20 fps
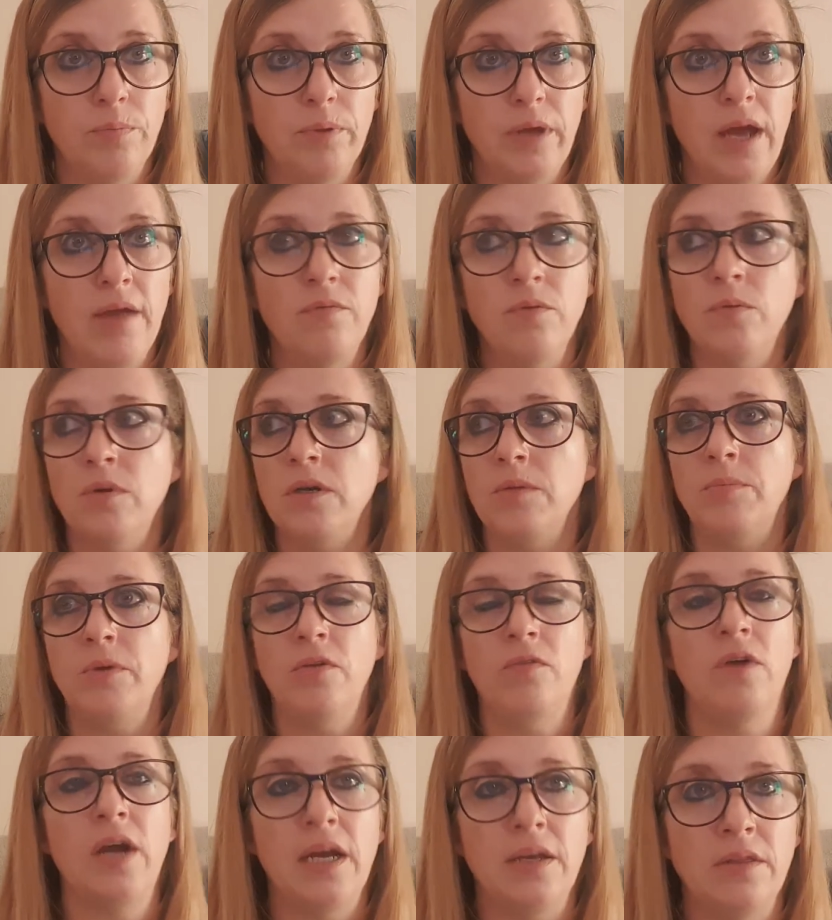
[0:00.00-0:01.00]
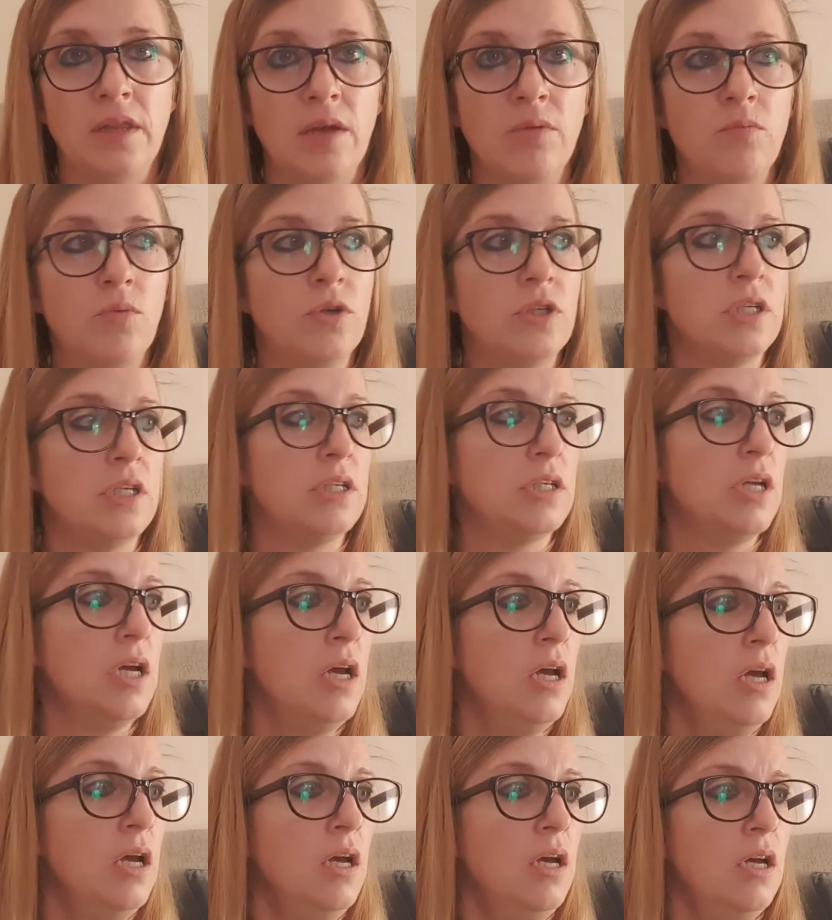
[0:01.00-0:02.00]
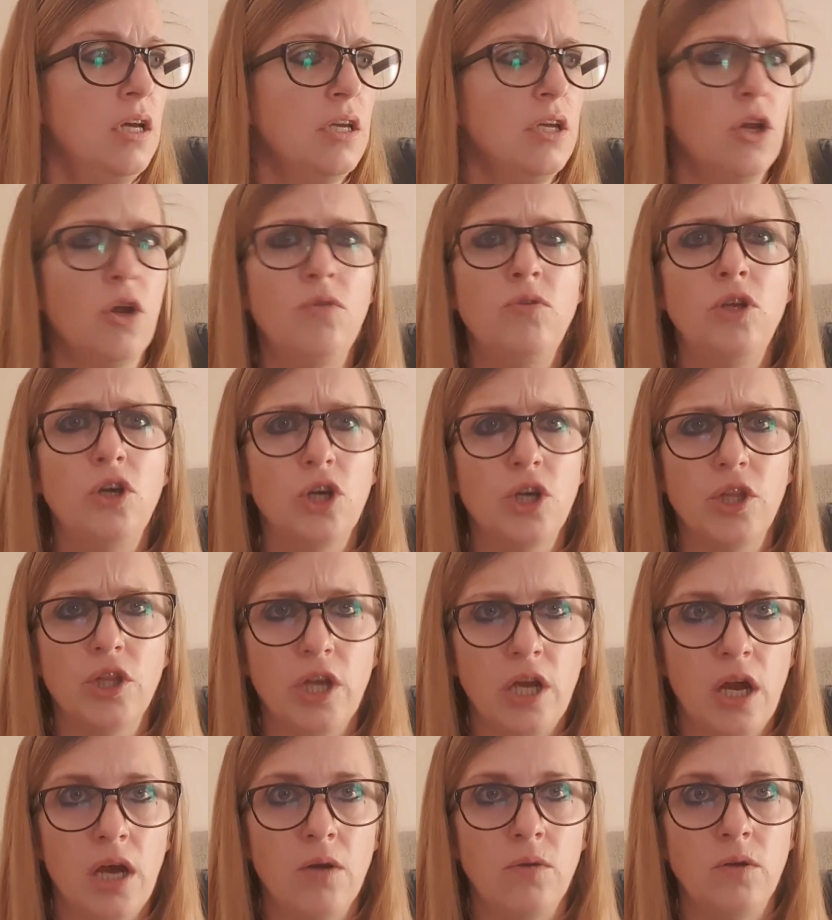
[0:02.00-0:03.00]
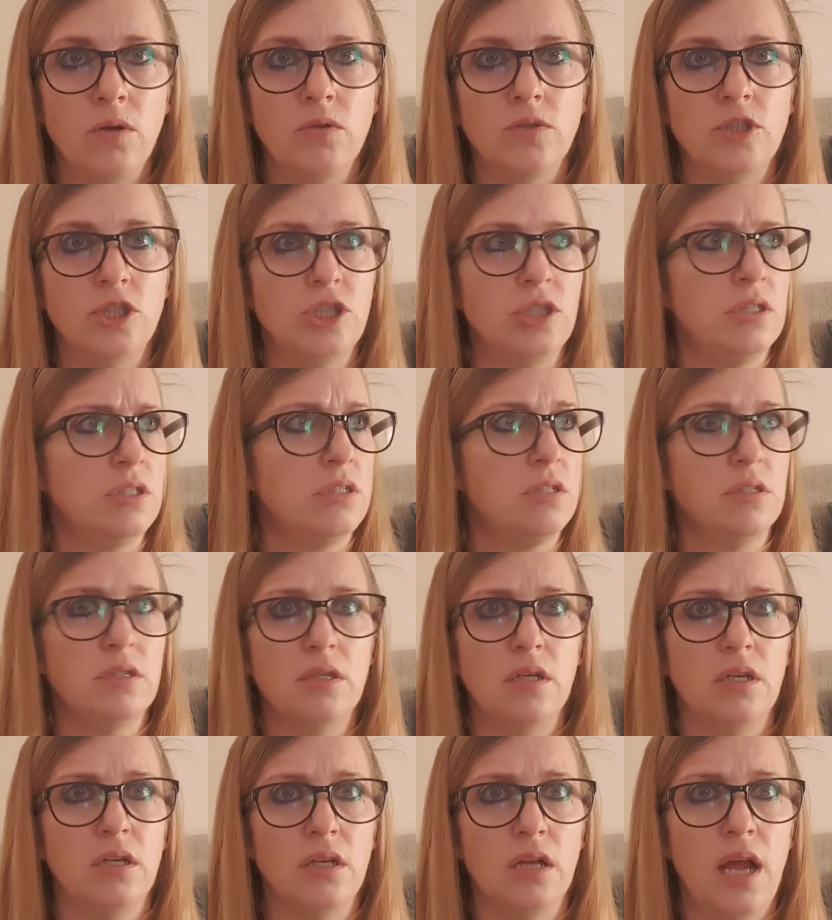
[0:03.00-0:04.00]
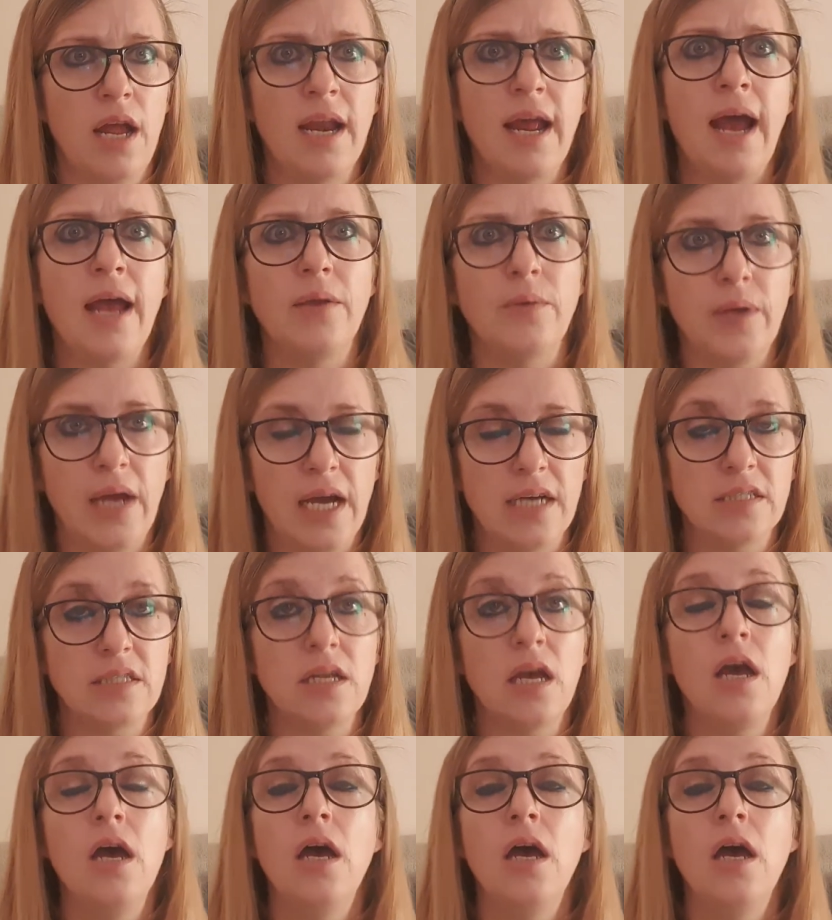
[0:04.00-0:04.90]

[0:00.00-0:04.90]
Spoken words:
Everyone would be around. They wouldn't, you know, look at the girl like she's an outcast.